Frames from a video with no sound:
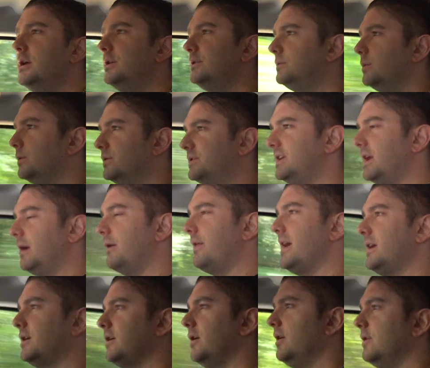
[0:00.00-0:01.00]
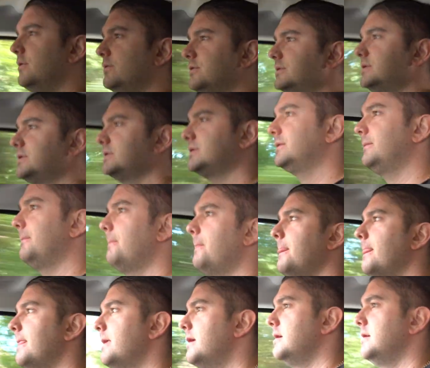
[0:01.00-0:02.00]
so we'll see how that goes.
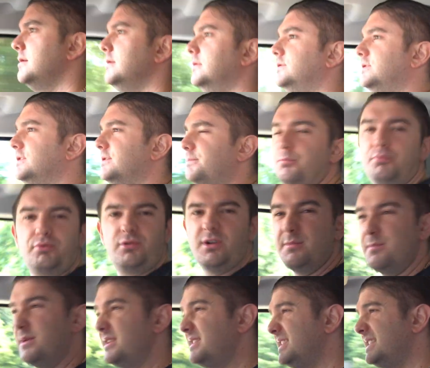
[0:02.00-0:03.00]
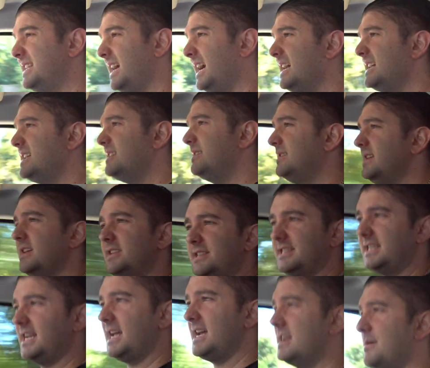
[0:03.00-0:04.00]
So it's a pretty busy day
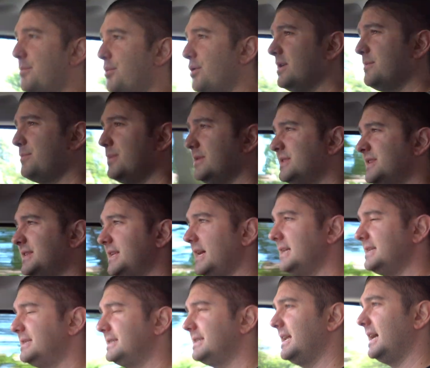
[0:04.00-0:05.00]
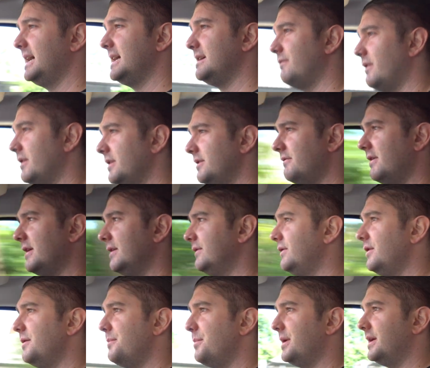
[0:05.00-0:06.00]
yesterday and a pretty busy day today, running around
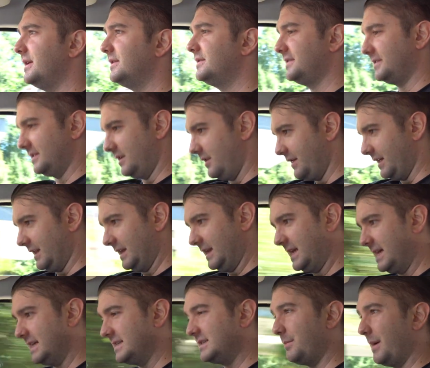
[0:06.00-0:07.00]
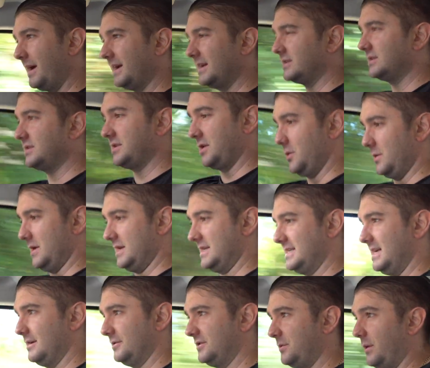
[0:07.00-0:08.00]
doing bits. And I think the kids are back at two and it's
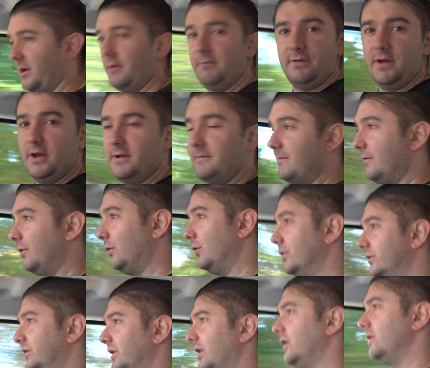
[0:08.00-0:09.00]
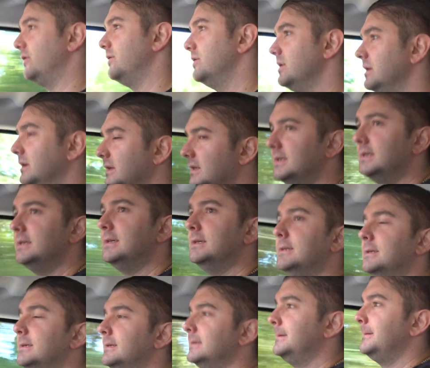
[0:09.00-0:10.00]
now twelve thirty-four, so
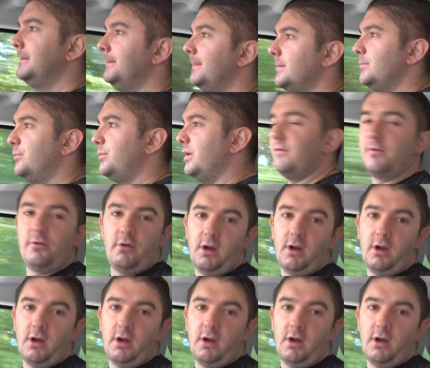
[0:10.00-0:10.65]
a bit of a